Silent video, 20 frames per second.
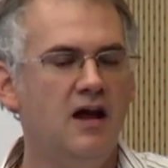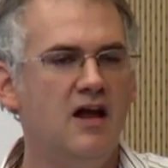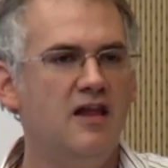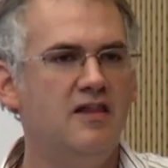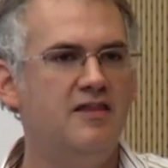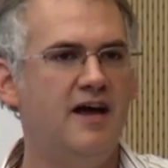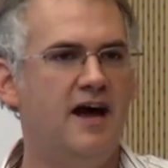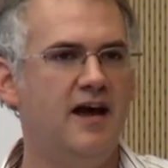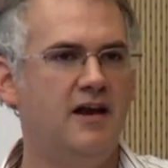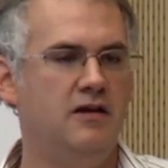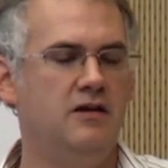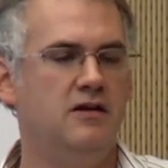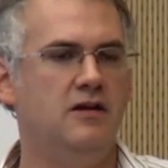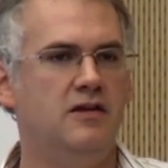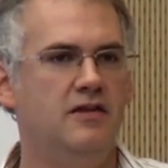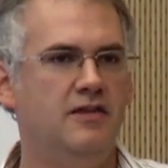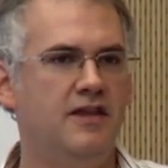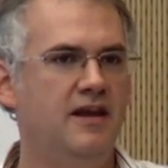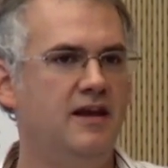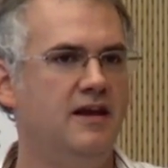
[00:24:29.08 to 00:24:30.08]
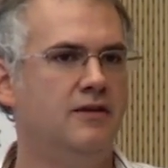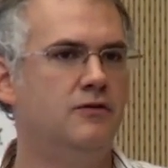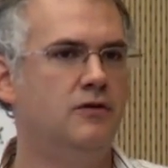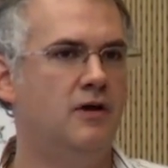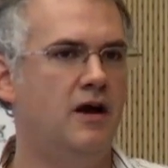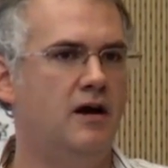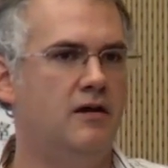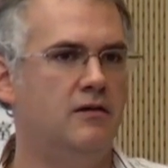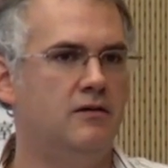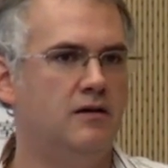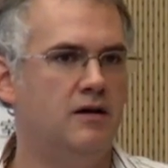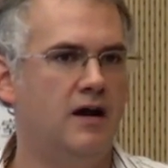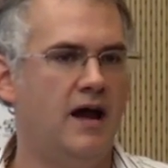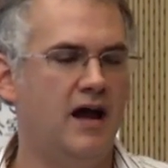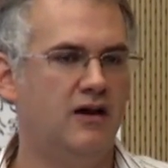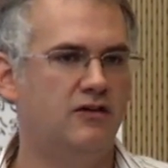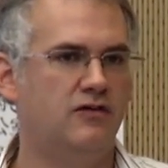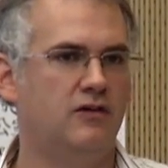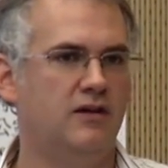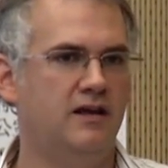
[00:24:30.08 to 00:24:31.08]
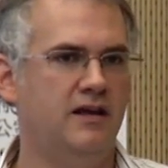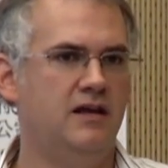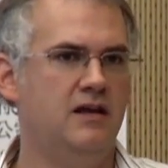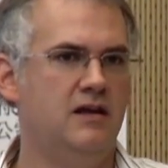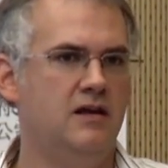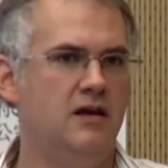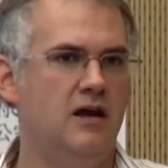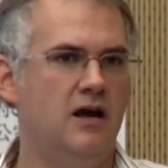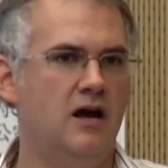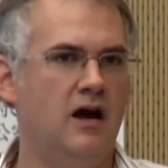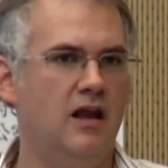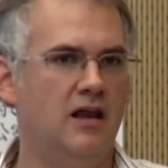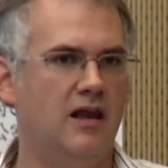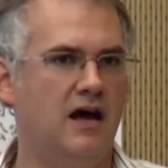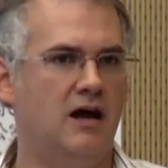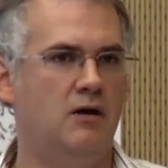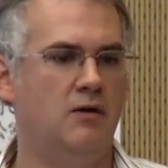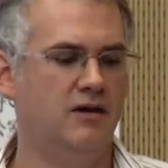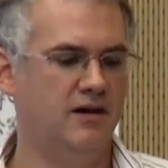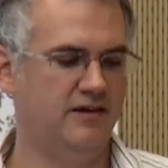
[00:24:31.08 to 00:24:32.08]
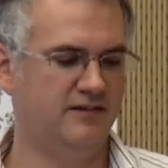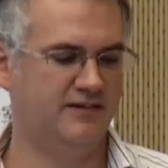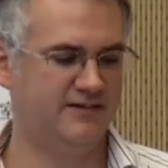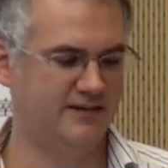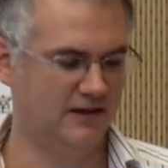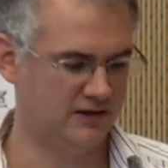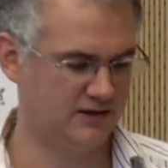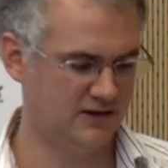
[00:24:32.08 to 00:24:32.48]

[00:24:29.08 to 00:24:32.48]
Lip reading: that they never actually allow an SSL